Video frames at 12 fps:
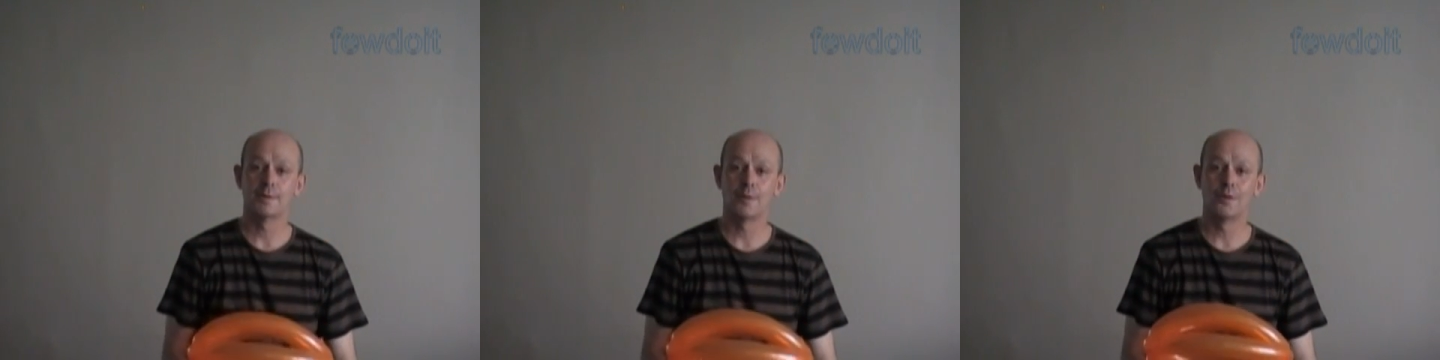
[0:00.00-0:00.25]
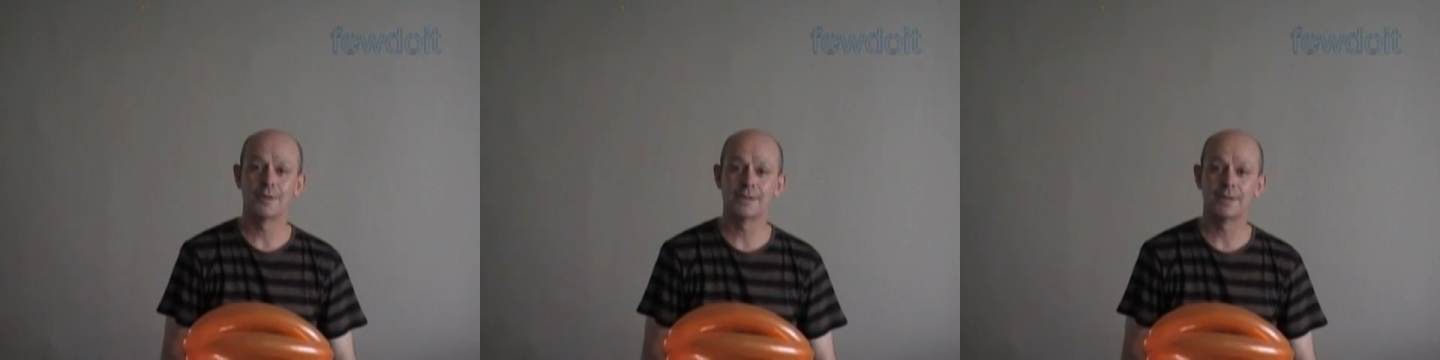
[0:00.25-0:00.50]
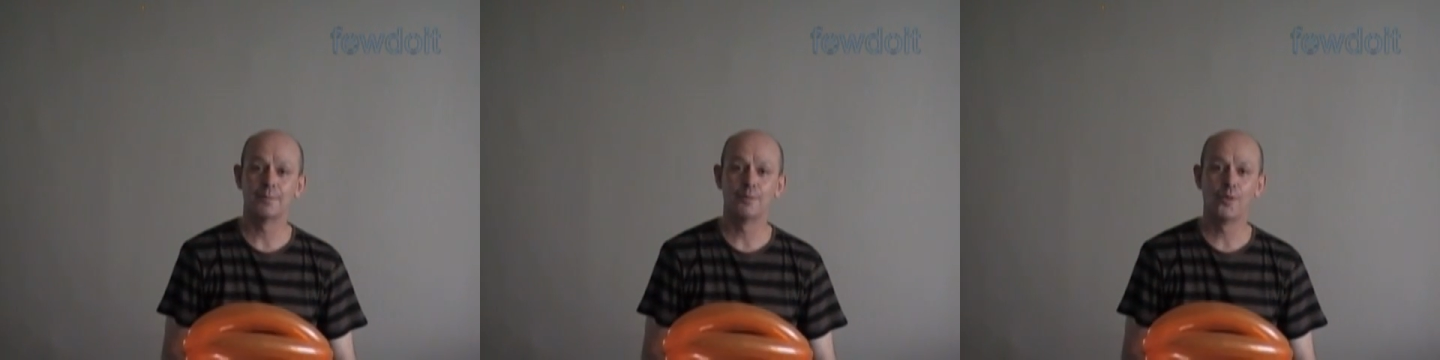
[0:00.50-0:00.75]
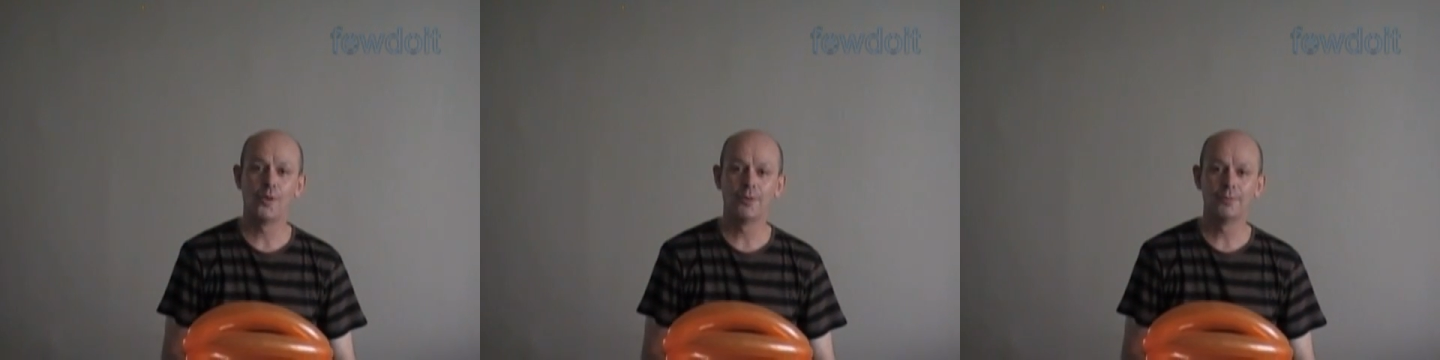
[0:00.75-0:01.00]
that I'm making a
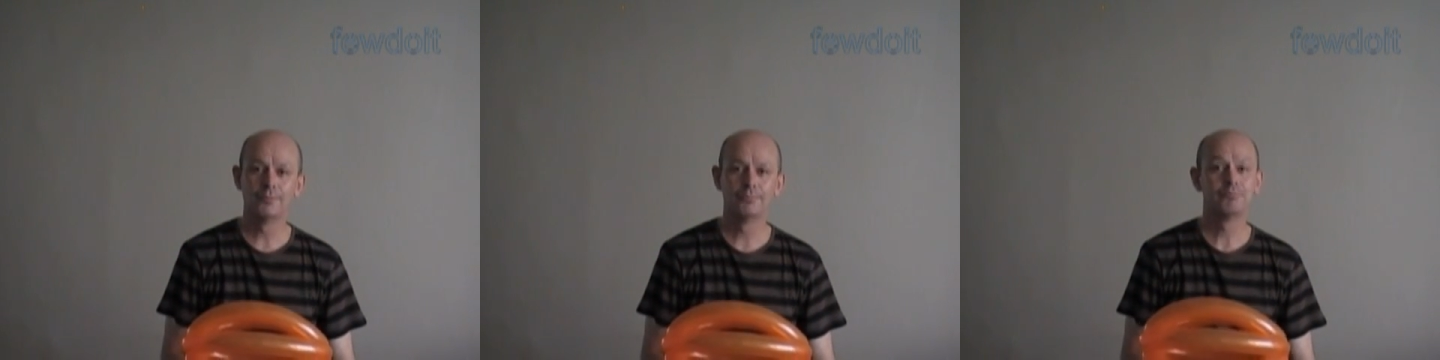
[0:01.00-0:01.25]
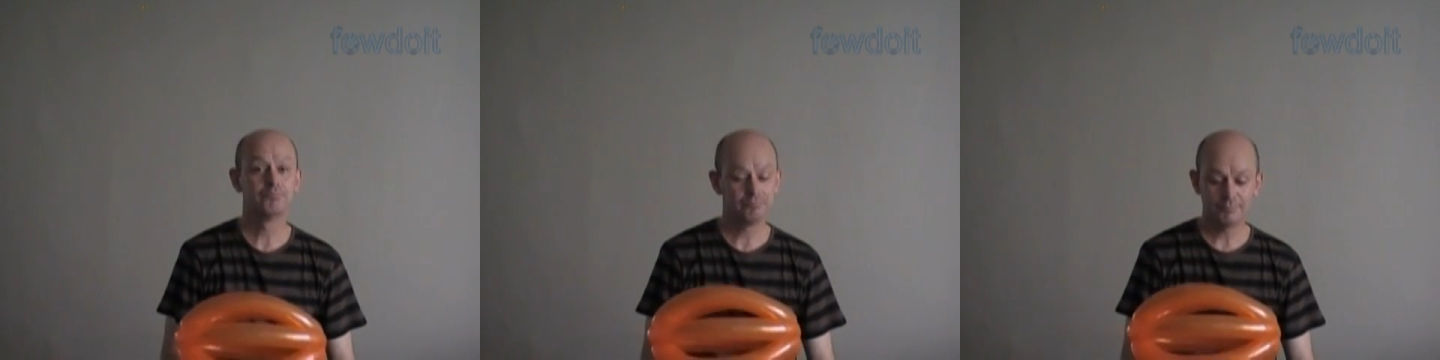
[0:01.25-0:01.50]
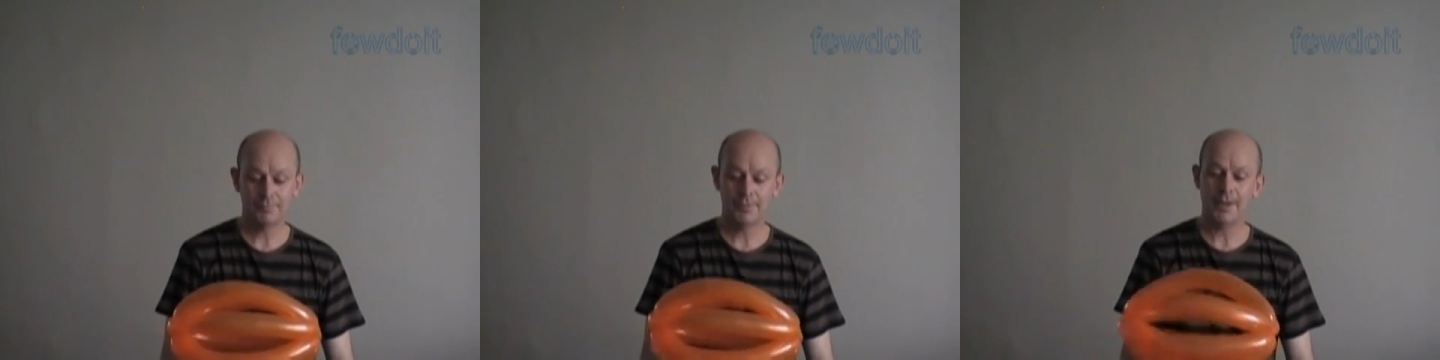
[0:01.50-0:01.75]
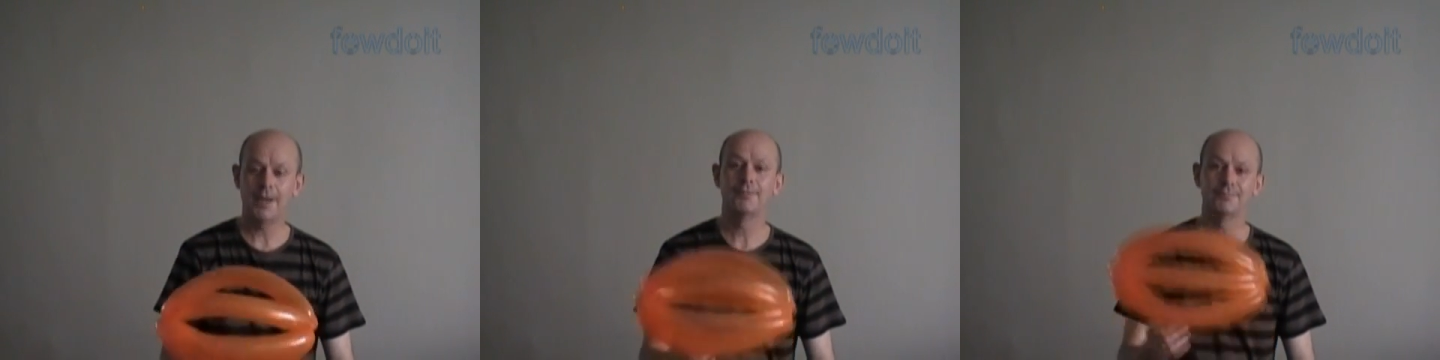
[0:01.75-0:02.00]
ball. We
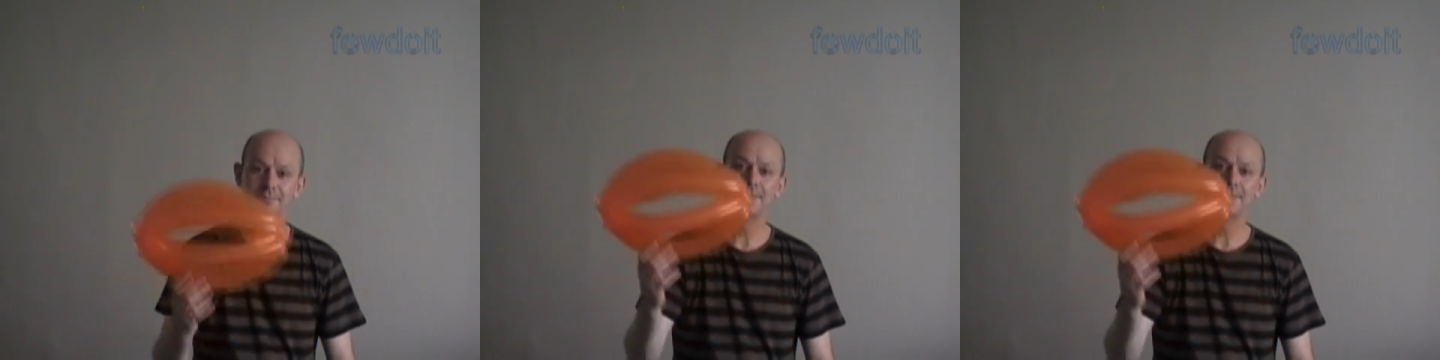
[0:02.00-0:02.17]
can use